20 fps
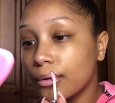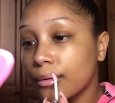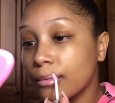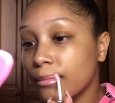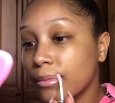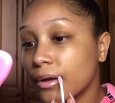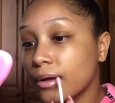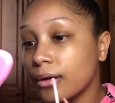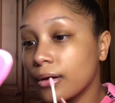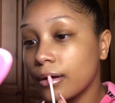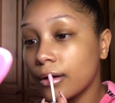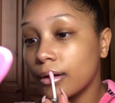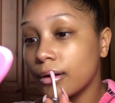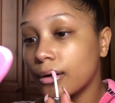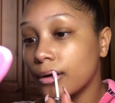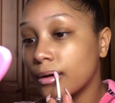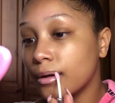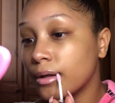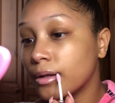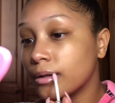
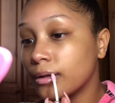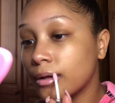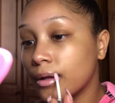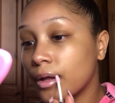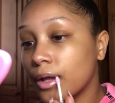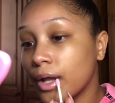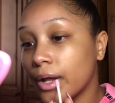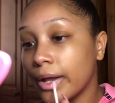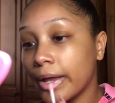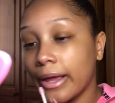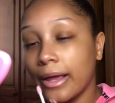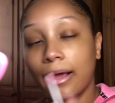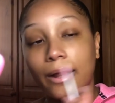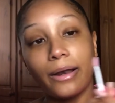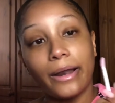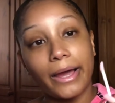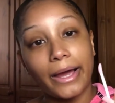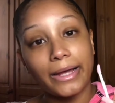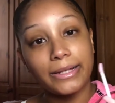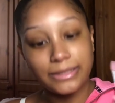Because,
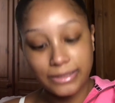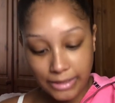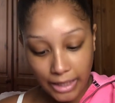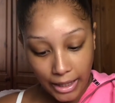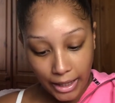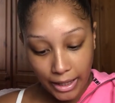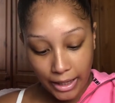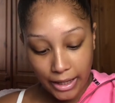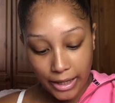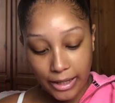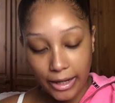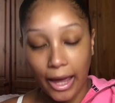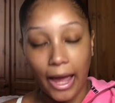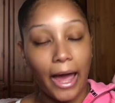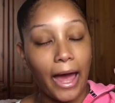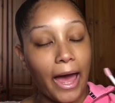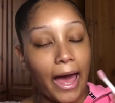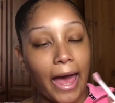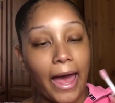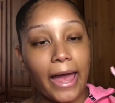like I said,
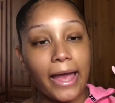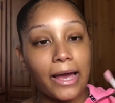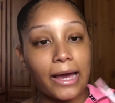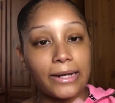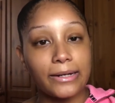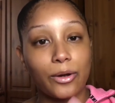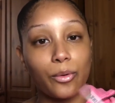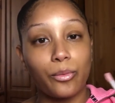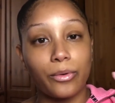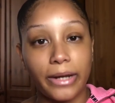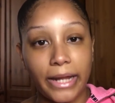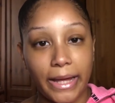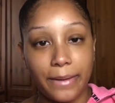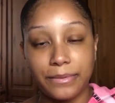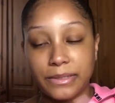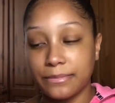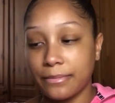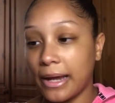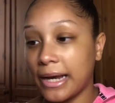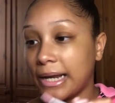I ain't got no
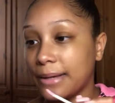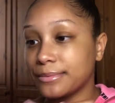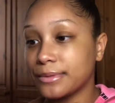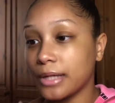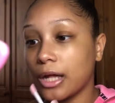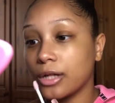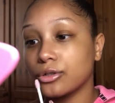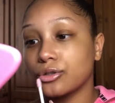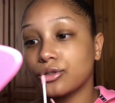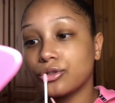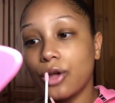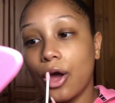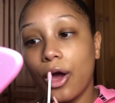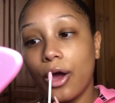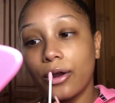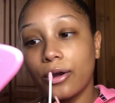lips. My lips are so